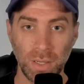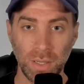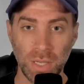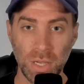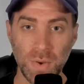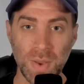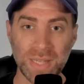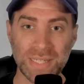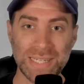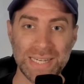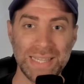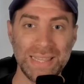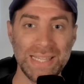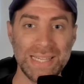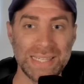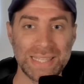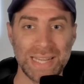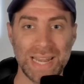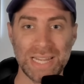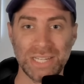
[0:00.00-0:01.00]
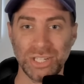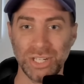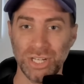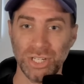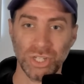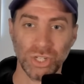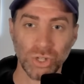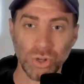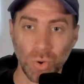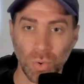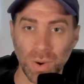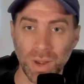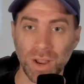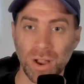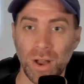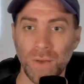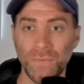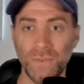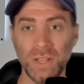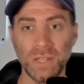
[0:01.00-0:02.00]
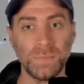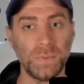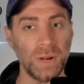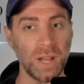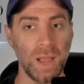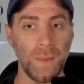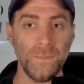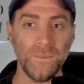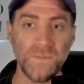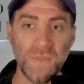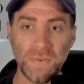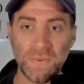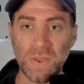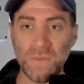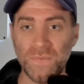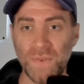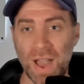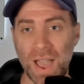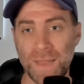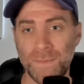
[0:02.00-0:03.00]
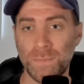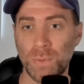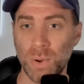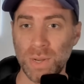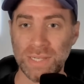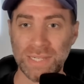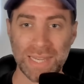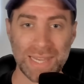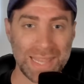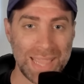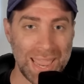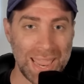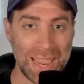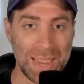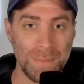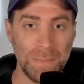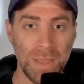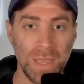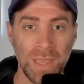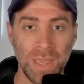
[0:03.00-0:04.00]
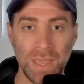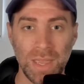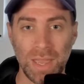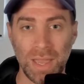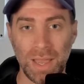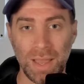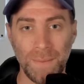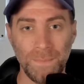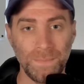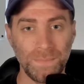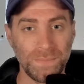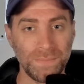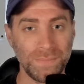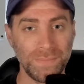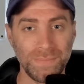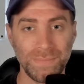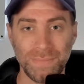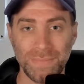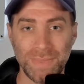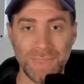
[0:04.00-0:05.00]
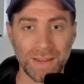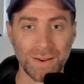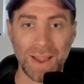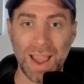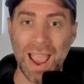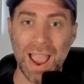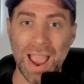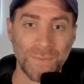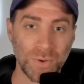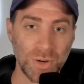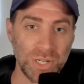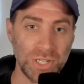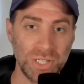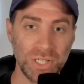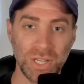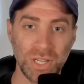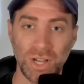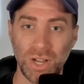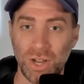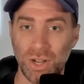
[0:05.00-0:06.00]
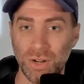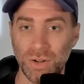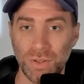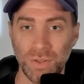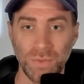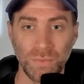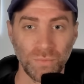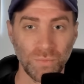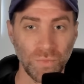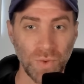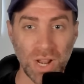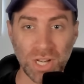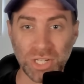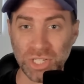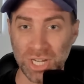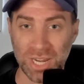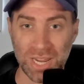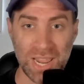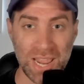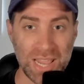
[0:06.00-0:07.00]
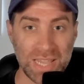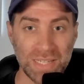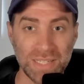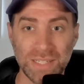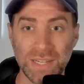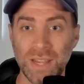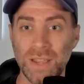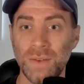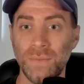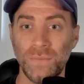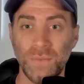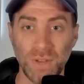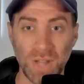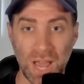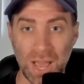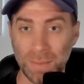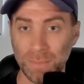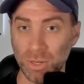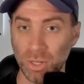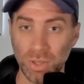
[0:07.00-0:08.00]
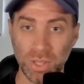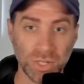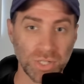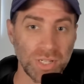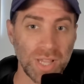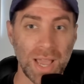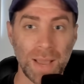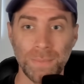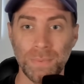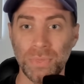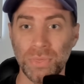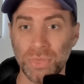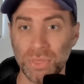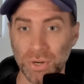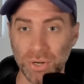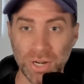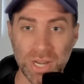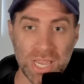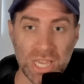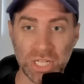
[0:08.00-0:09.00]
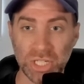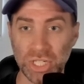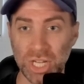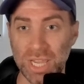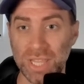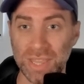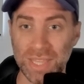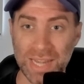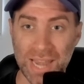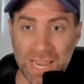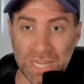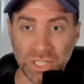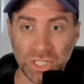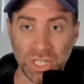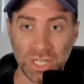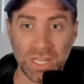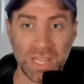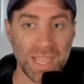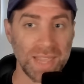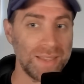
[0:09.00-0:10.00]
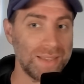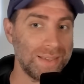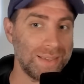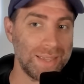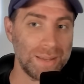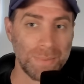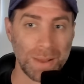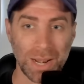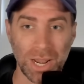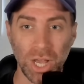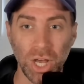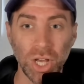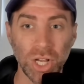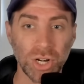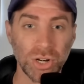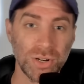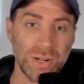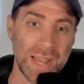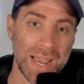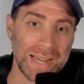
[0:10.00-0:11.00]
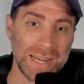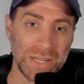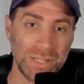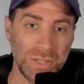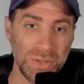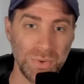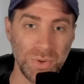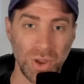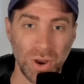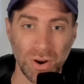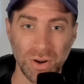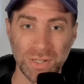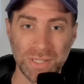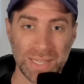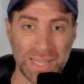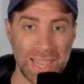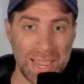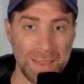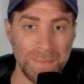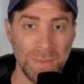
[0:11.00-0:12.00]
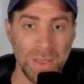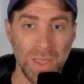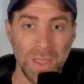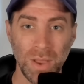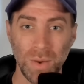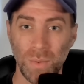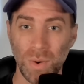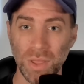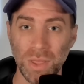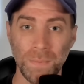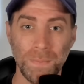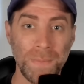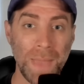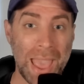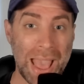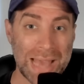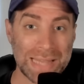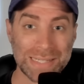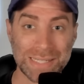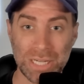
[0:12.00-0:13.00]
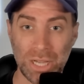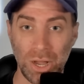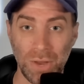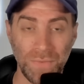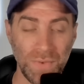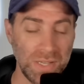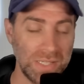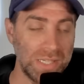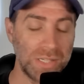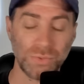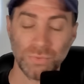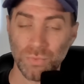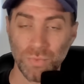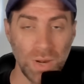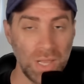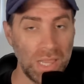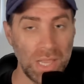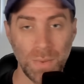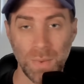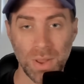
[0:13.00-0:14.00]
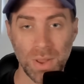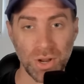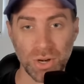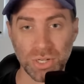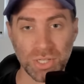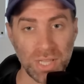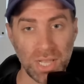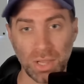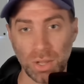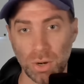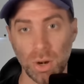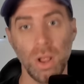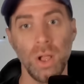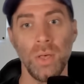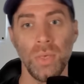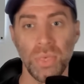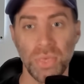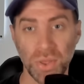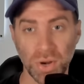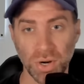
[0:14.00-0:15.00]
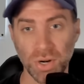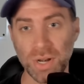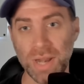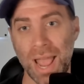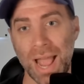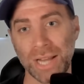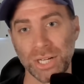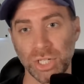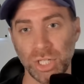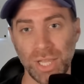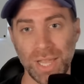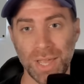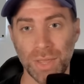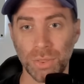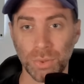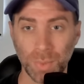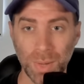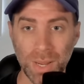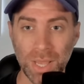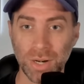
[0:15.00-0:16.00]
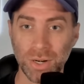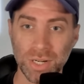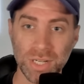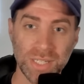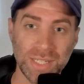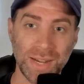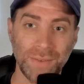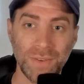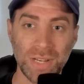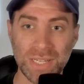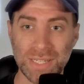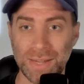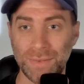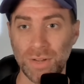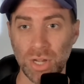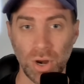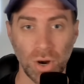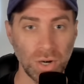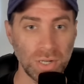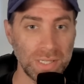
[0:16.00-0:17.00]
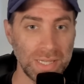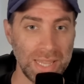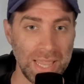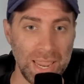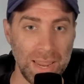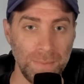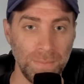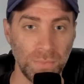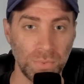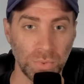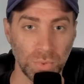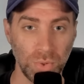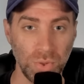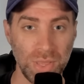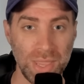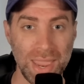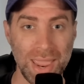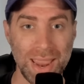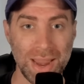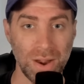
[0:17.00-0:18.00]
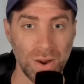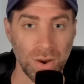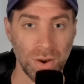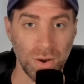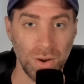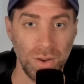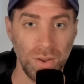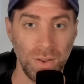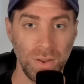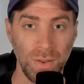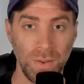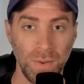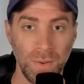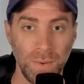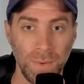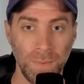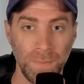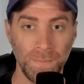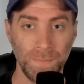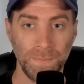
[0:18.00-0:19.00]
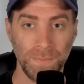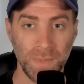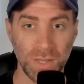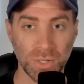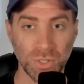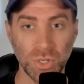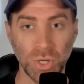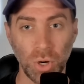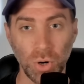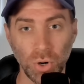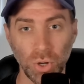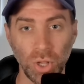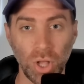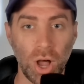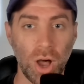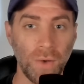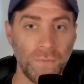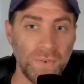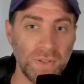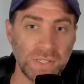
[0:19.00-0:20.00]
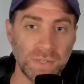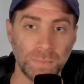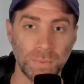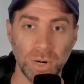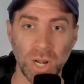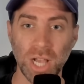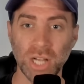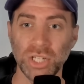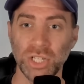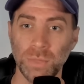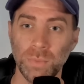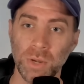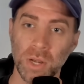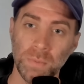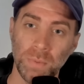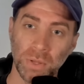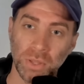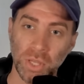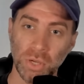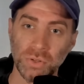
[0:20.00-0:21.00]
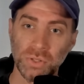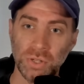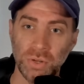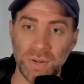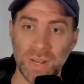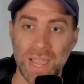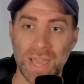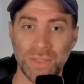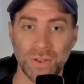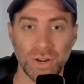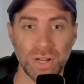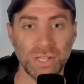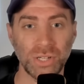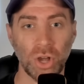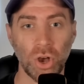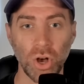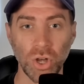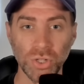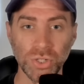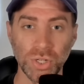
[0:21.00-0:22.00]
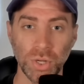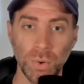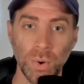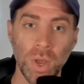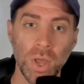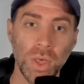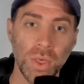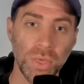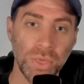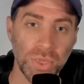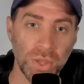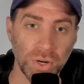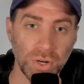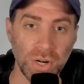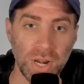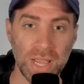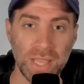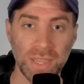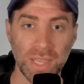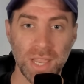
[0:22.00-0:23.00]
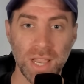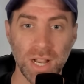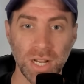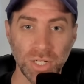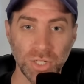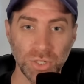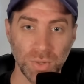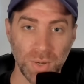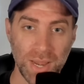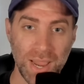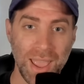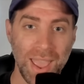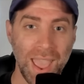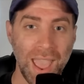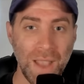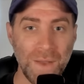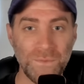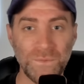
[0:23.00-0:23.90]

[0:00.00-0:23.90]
USC leads the nation in scoring offense, putting up 55 points a game. Their average on rushing is phenomenal. They're top 30-ish in the nation. They get about 192 yards a game, while the passing offense is really where they're stellar. Third nationally at 377 yards a game through the air. Their total offensive production, when you put those two together, is also third in the country at